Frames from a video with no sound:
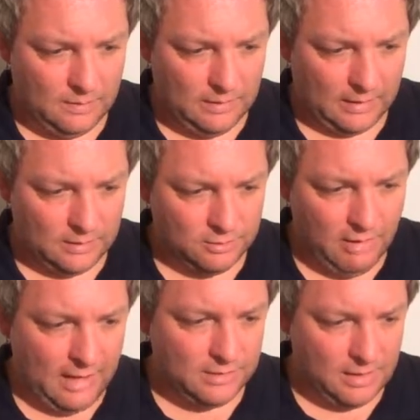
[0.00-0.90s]
like a
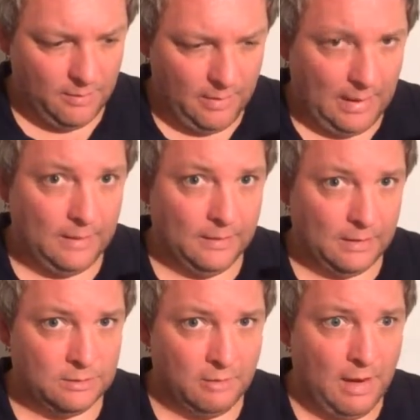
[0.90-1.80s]
dry champagne, like
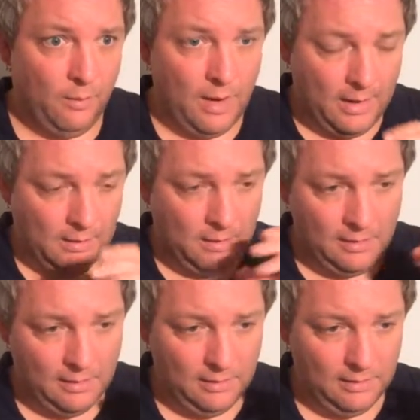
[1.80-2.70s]
a dry wine.
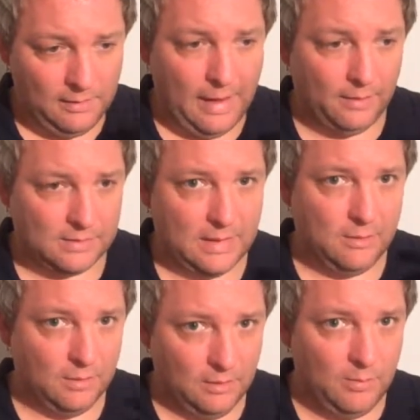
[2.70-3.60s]
Now it's
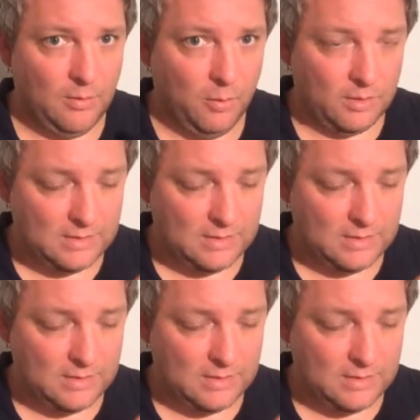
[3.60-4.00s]
getting a little bit more